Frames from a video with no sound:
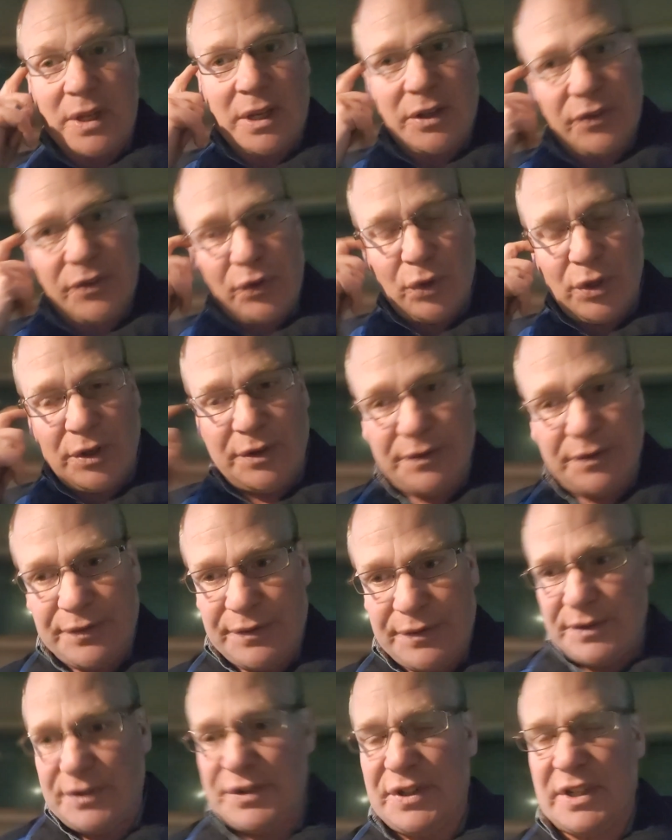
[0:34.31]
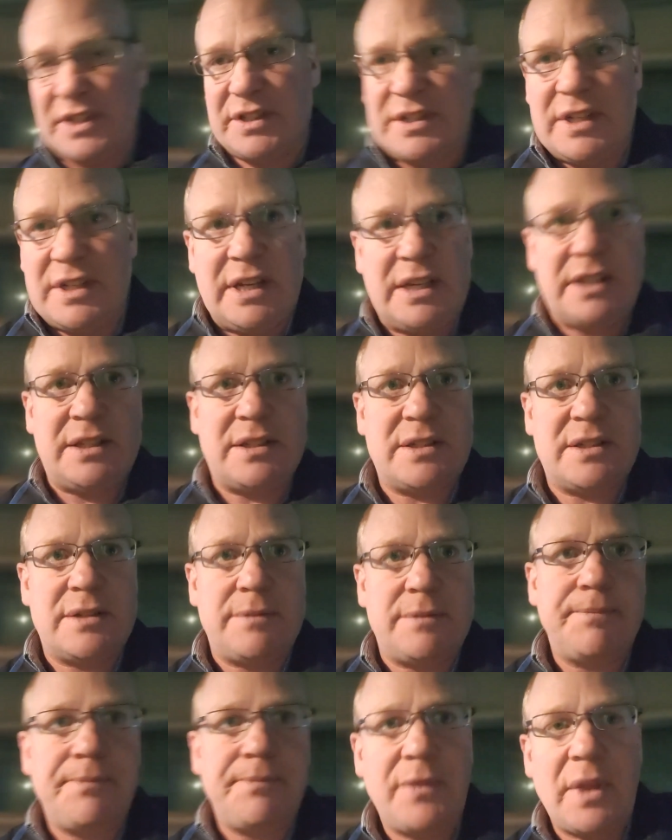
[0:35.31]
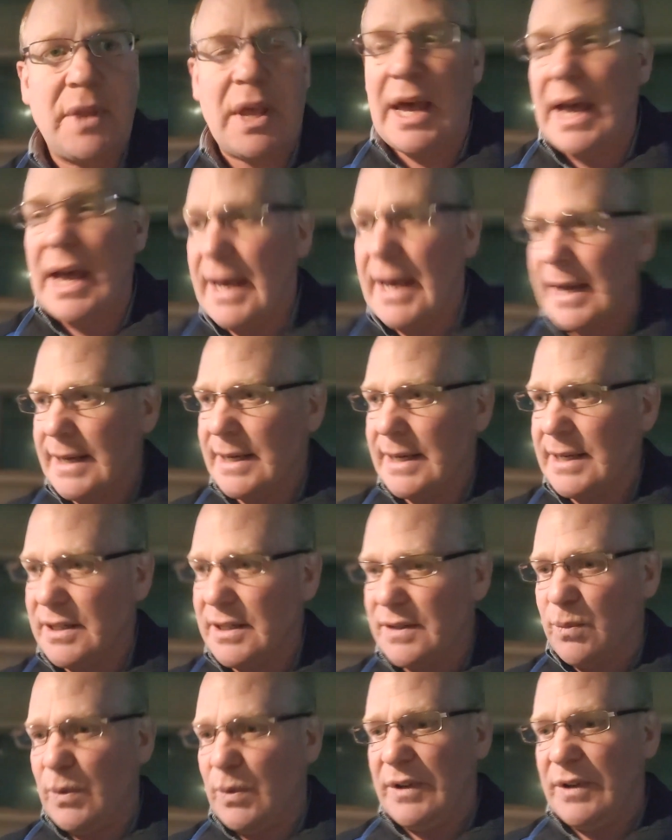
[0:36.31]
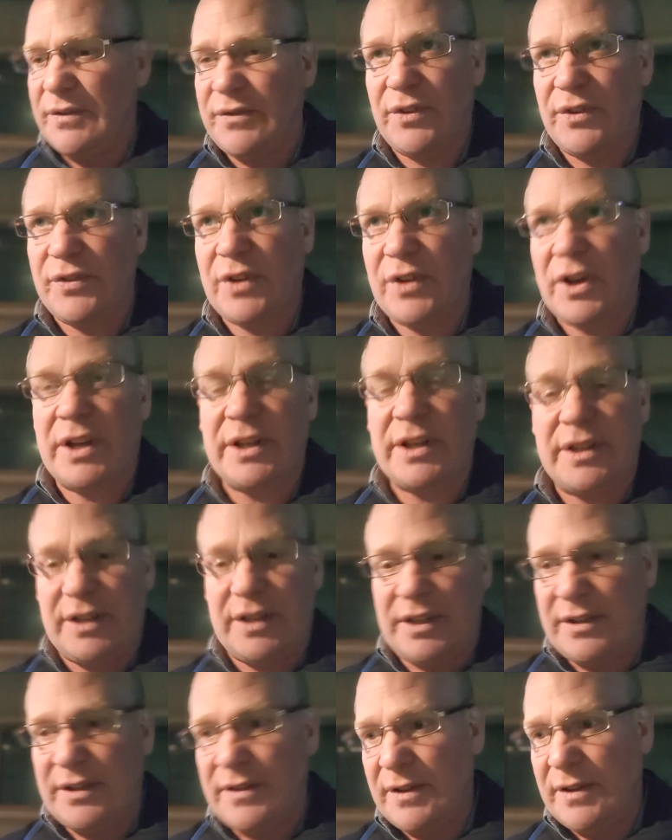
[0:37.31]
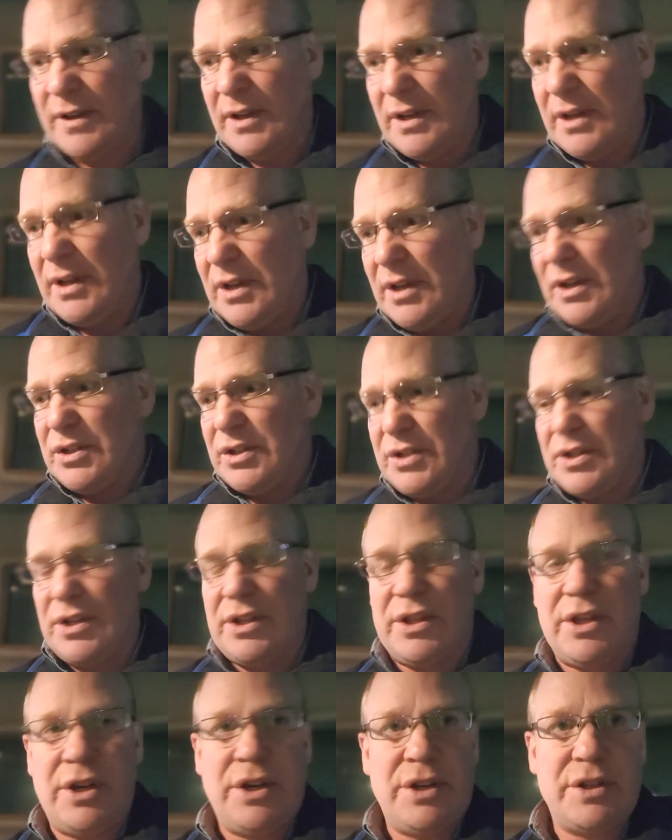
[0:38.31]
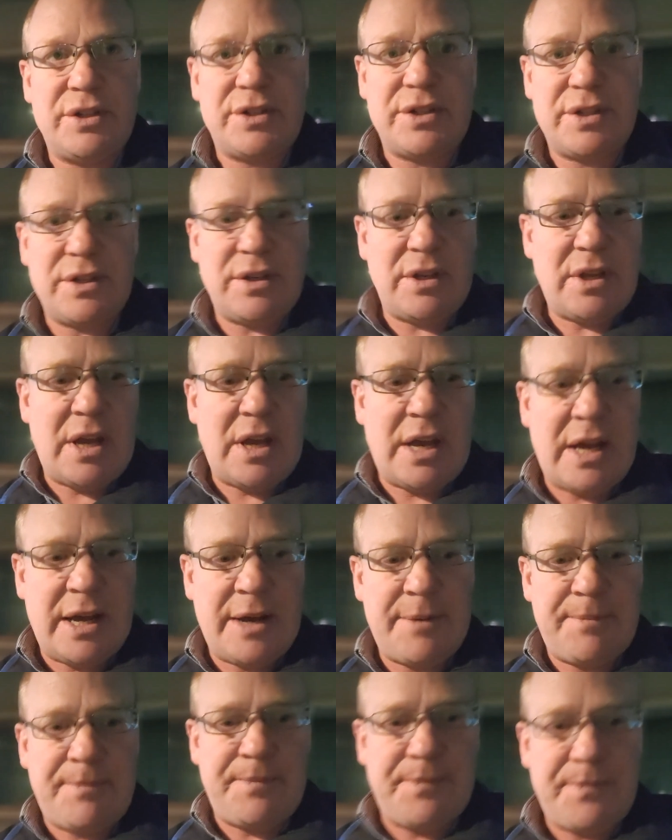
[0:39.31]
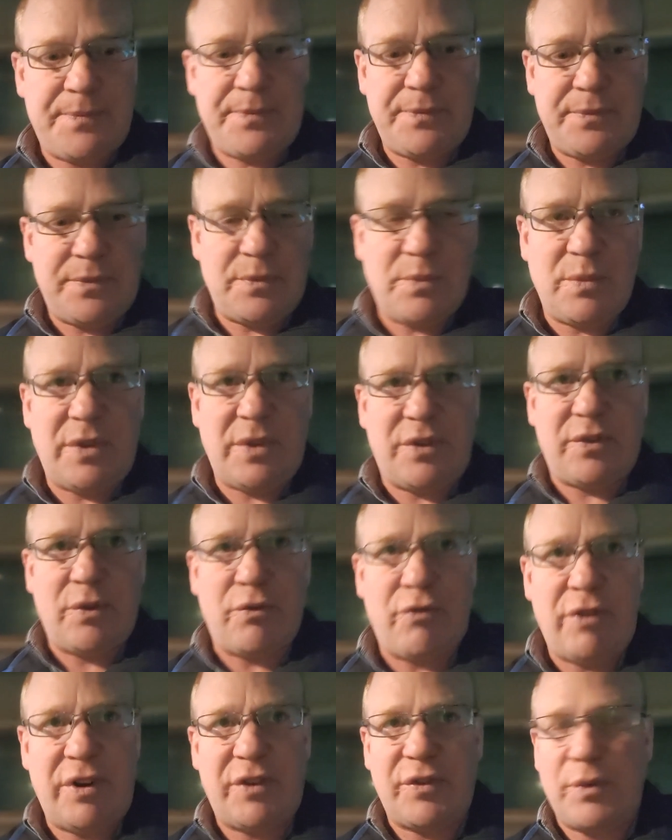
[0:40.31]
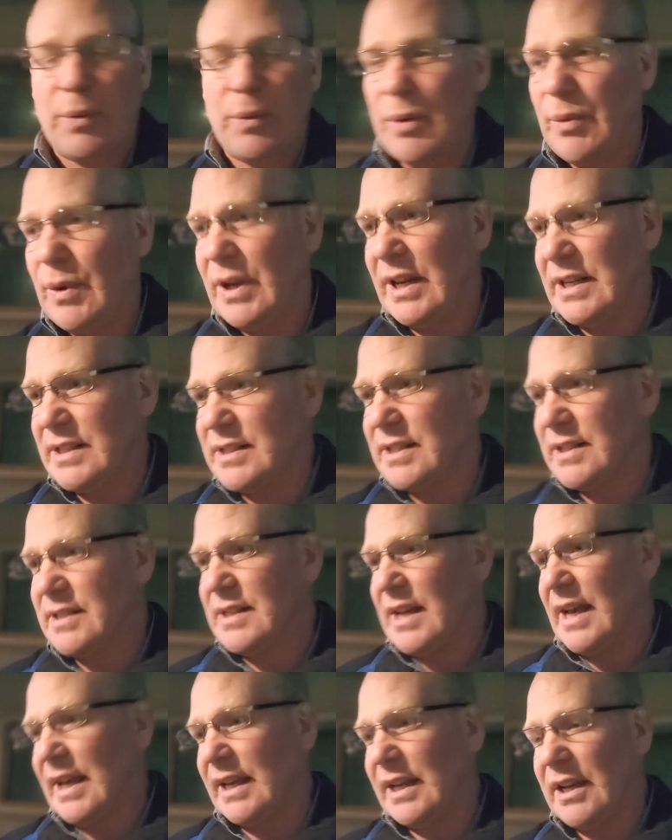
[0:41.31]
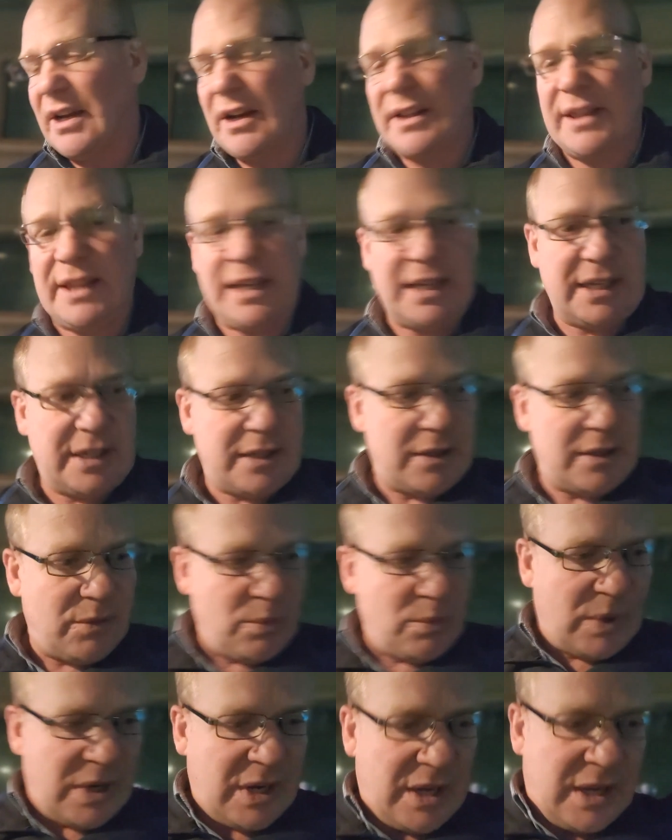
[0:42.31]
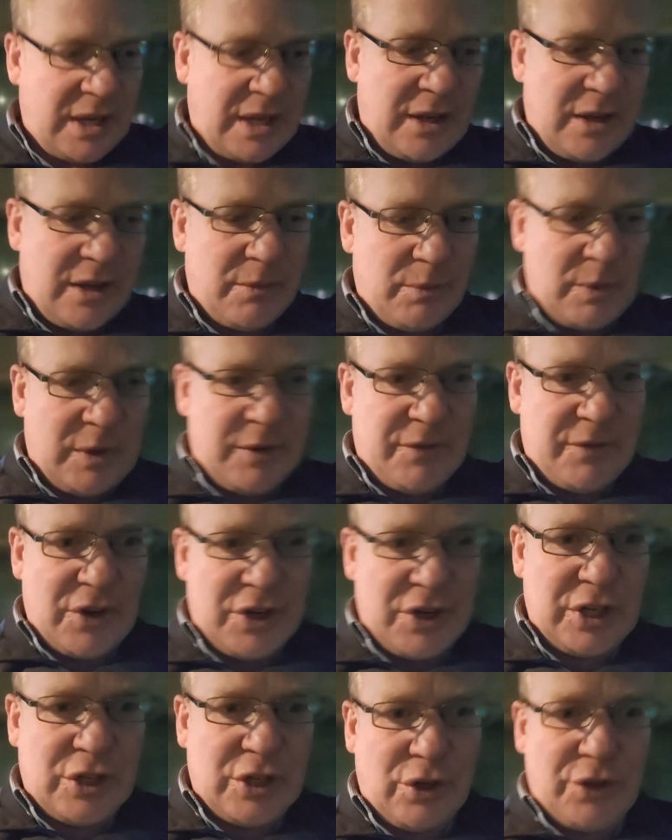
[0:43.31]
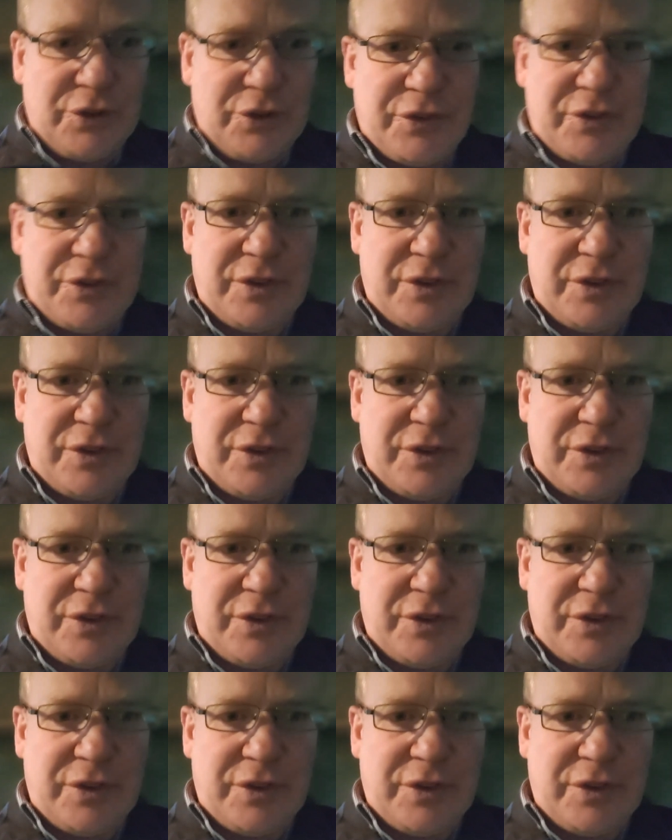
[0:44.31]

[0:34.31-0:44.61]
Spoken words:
sort of 16s, and we've decided that it's a risk we're willing to take. I think we've only got